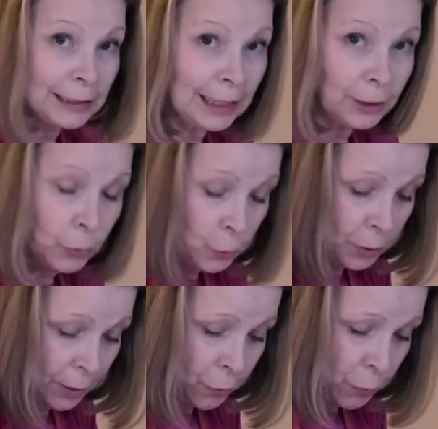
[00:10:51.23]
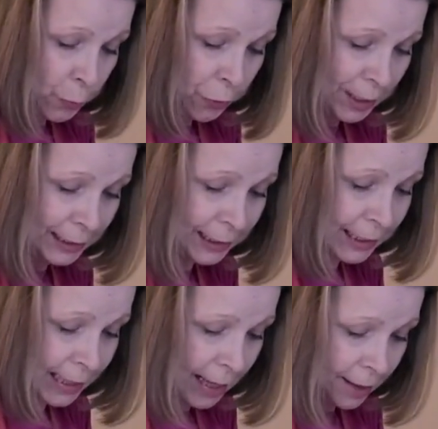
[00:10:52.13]
that's all incorporated
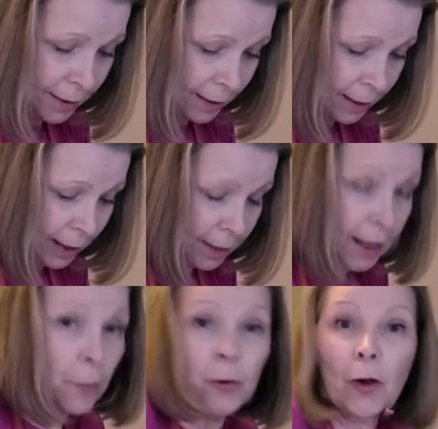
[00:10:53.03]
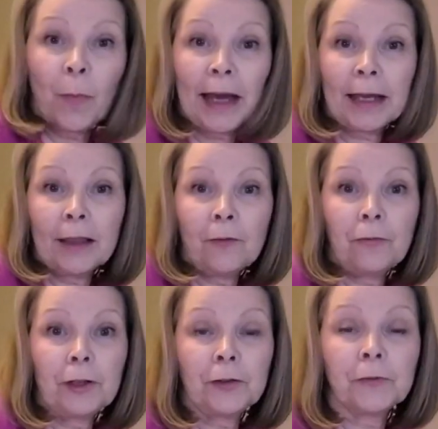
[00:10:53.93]
together, that will go back in the
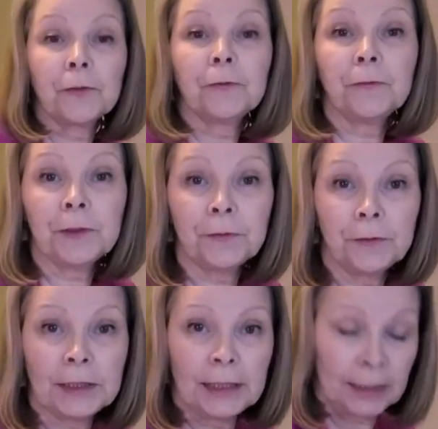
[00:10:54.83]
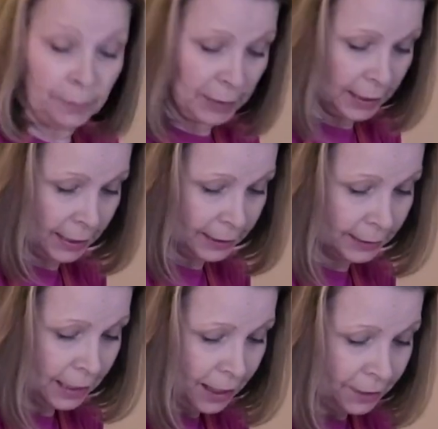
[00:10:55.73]
fridge for 15 minutes
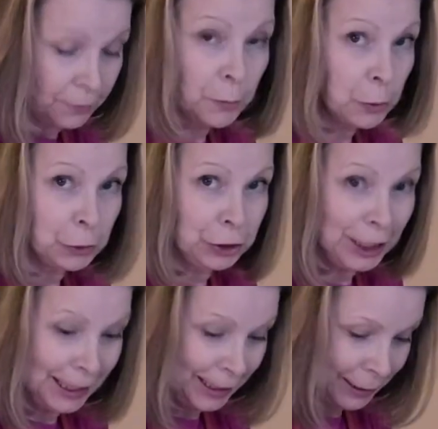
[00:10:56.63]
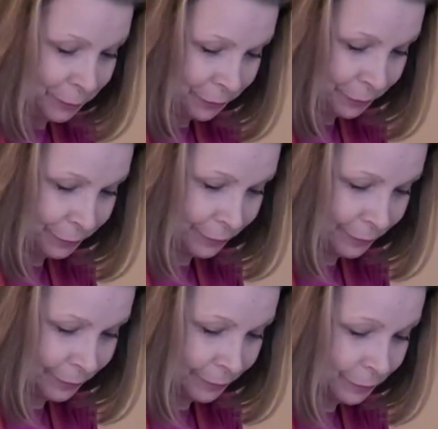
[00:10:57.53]
for more chilling.
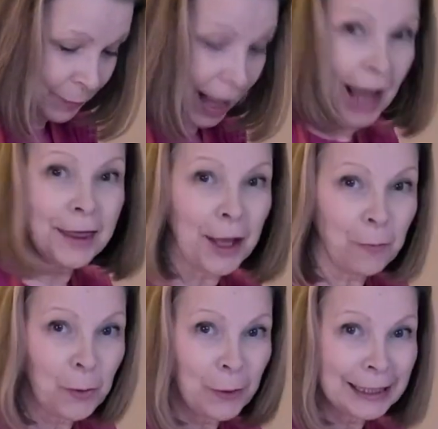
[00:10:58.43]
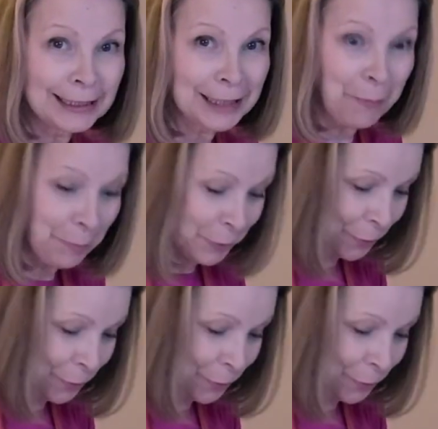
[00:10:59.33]
And then we will assemble